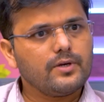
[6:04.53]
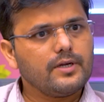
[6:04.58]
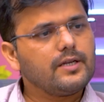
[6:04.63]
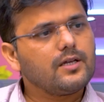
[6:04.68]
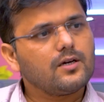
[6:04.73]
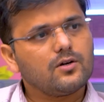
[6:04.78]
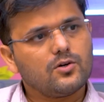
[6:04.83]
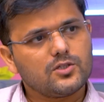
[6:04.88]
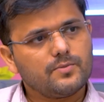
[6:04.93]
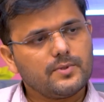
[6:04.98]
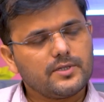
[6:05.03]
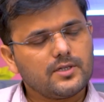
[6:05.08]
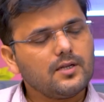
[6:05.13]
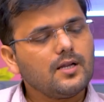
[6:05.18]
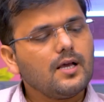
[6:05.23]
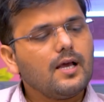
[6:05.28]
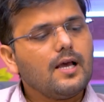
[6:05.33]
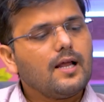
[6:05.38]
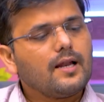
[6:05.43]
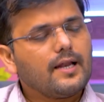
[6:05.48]
in a hospital,
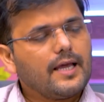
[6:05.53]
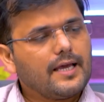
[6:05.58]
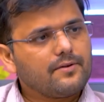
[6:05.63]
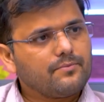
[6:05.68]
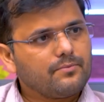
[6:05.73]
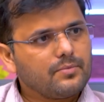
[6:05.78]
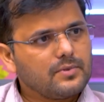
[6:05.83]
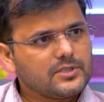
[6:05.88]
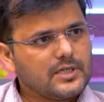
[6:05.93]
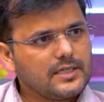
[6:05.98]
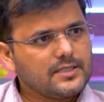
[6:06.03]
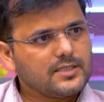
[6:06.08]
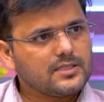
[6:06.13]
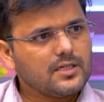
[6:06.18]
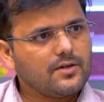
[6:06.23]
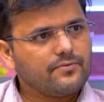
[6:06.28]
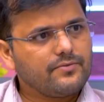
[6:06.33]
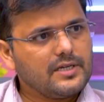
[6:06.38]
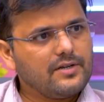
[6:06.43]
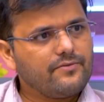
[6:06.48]
like chances
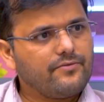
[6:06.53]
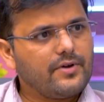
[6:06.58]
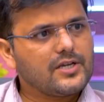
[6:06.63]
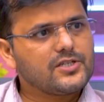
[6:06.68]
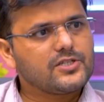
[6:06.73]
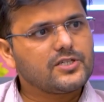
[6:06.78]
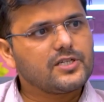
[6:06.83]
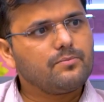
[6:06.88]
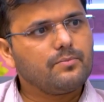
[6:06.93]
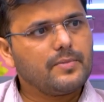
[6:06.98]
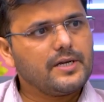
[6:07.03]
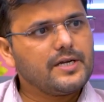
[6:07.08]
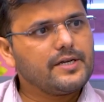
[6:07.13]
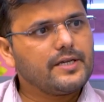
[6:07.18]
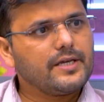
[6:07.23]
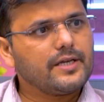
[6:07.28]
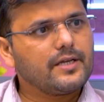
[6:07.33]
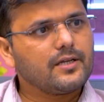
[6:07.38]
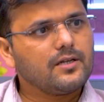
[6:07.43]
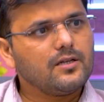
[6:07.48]
of infection,
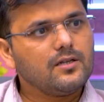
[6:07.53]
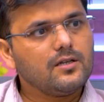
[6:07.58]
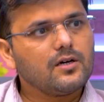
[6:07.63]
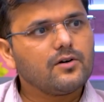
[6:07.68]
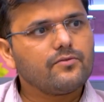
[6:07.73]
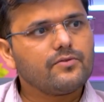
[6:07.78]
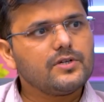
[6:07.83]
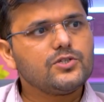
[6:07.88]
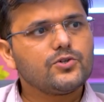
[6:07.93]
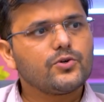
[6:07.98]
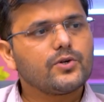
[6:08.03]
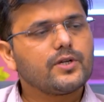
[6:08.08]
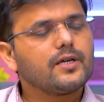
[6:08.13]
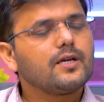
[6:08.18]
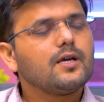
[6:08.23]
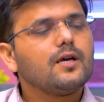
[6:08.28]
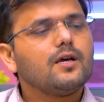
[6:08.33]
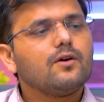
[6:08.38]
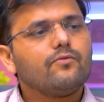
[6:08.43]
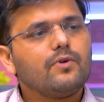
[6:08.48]
bleeding, nerve injury
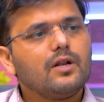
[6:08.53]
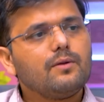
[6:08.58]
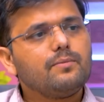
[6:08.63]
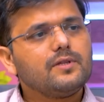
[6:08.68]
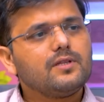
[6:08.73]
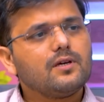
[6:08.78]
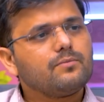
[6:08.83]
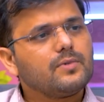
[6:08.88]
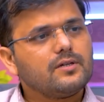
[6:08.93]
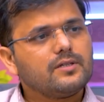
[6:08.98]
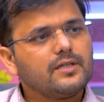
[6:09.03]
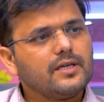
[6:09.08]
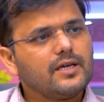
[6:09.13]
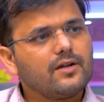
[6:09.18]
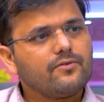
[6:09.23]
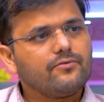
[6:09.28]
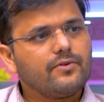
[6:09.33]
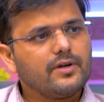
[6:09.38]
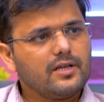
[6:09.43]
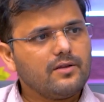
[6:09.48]
will be there, but they
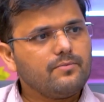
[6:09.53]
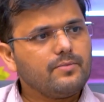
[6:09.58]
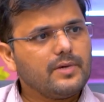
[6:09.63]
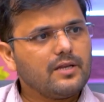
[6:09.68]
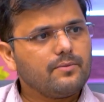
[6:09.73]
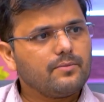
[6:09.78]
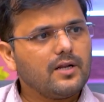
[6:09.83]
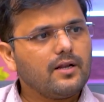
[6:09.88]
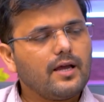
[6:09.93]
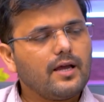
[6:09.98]
are very minimal